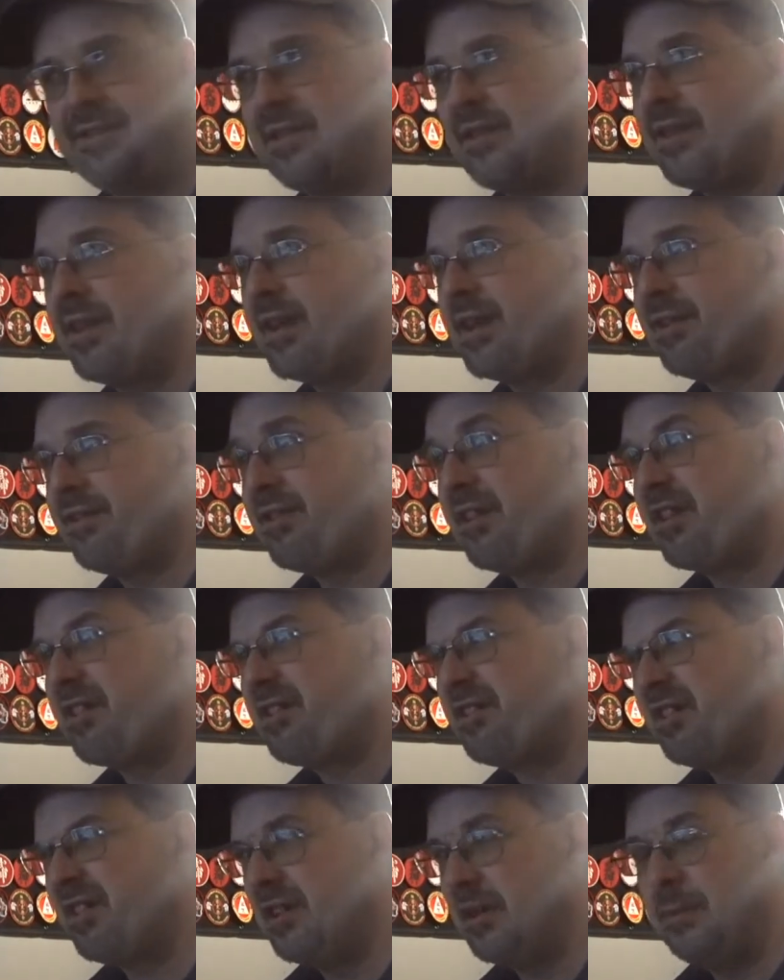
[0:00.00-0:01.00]
I think it's
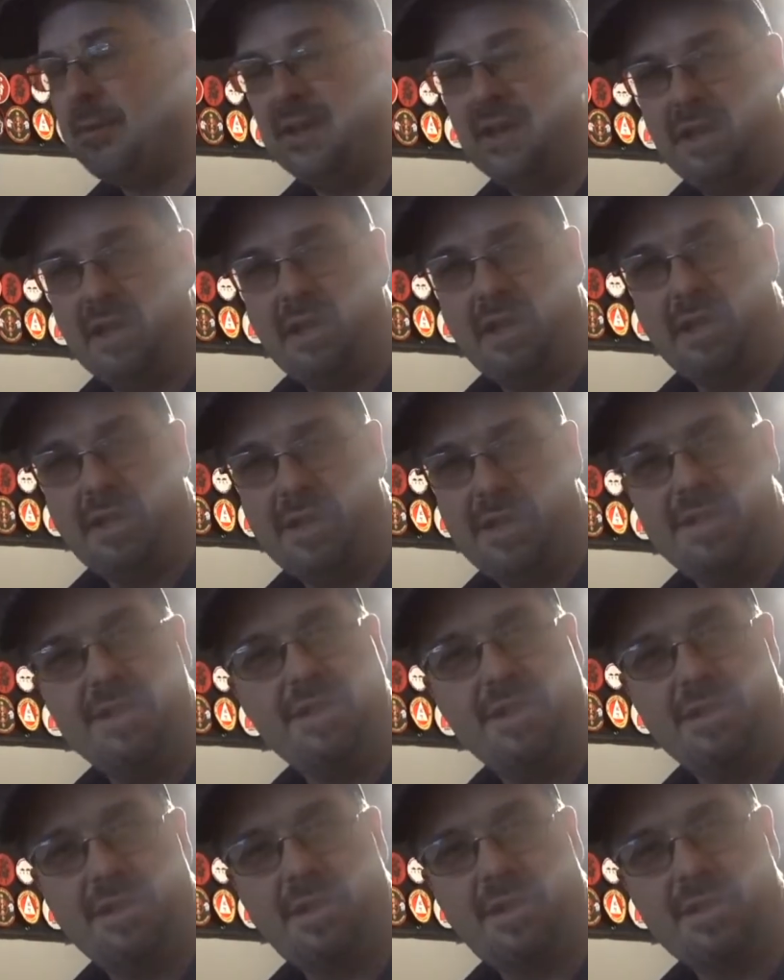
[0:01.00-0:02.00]
actually going to be a little
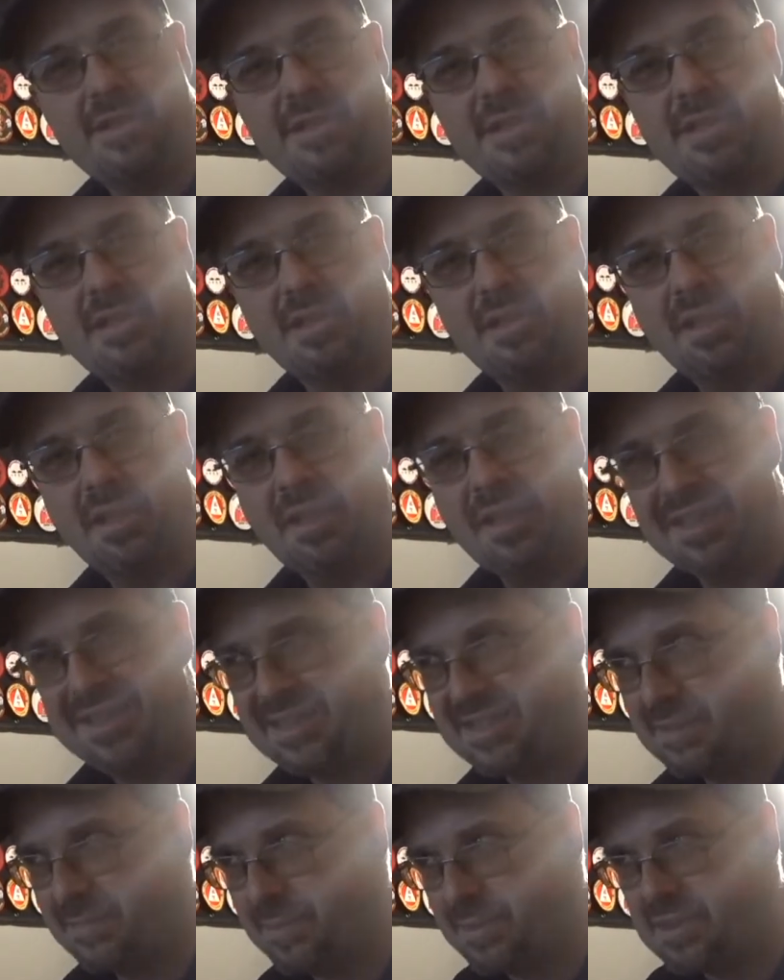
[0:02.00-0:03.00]
easier because it's a little
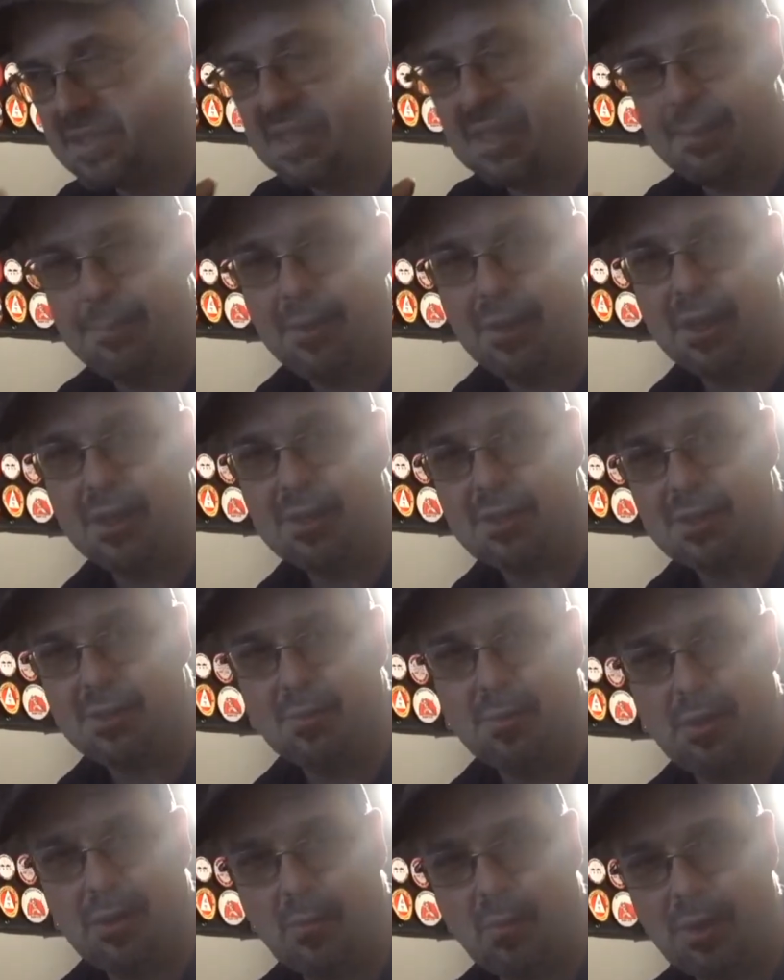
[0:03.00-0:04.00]
less of a timing issue
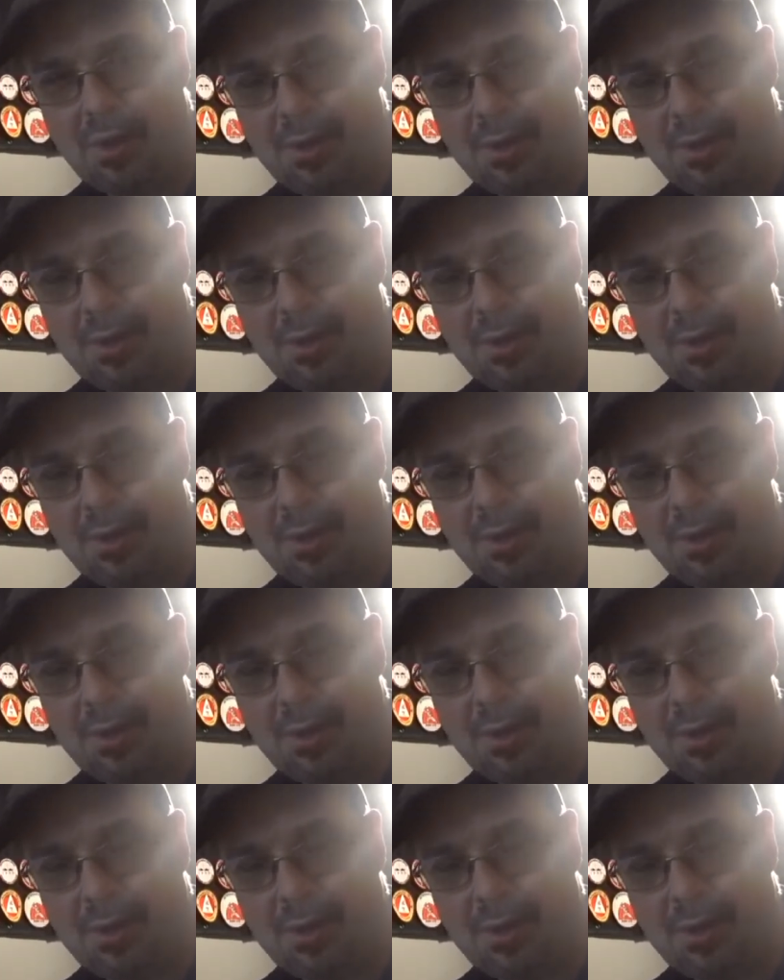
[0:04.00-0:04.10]
on when